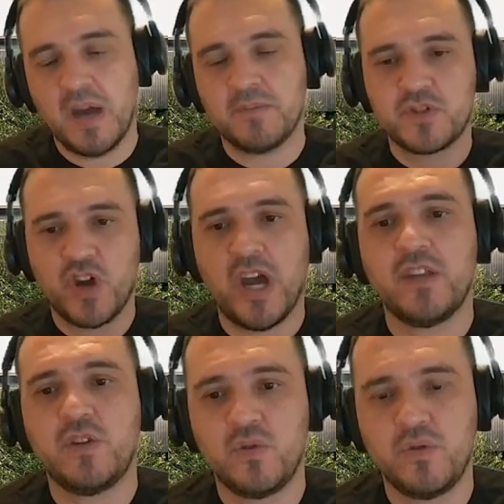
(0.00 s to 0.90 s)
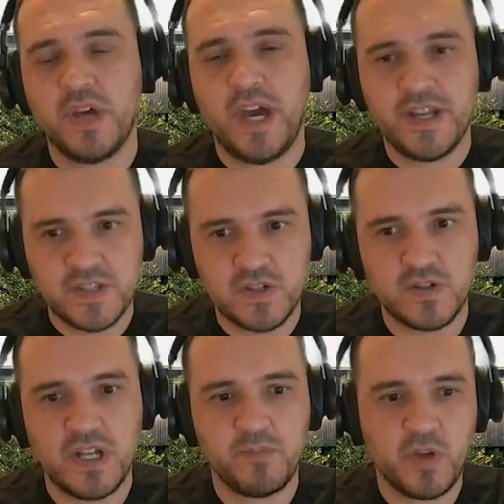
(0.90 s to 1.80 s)
I'm trying to
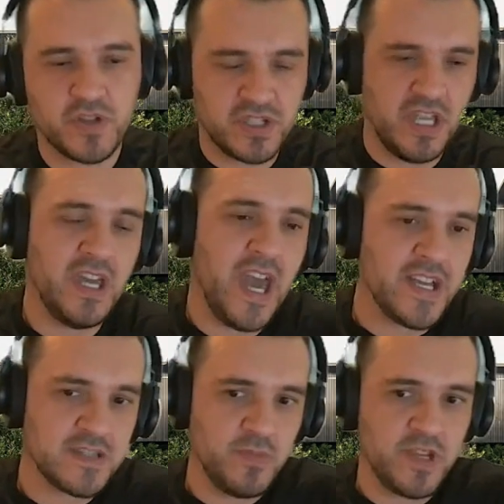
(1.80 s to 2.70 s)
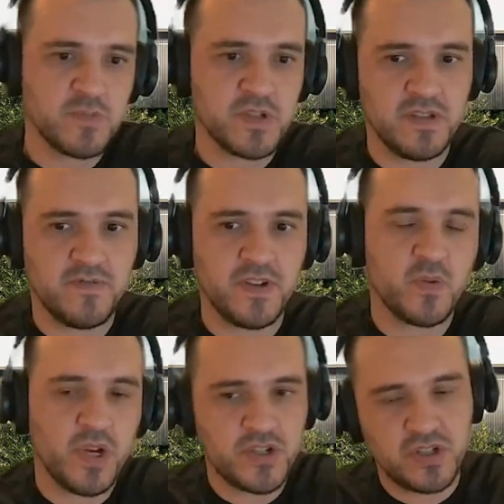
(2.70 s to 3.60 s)
answer that because they asked me a specific
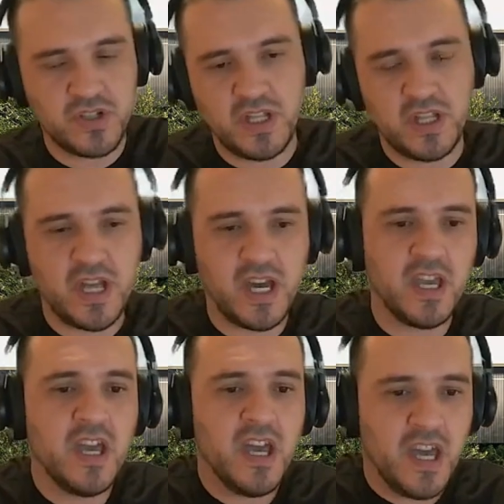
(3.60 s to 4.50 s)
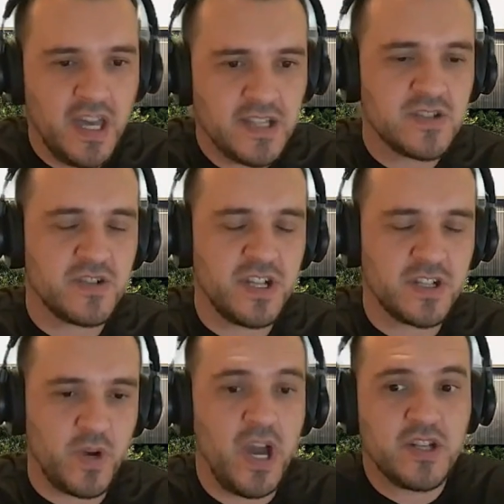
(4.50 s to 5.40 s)
question and then I answer that.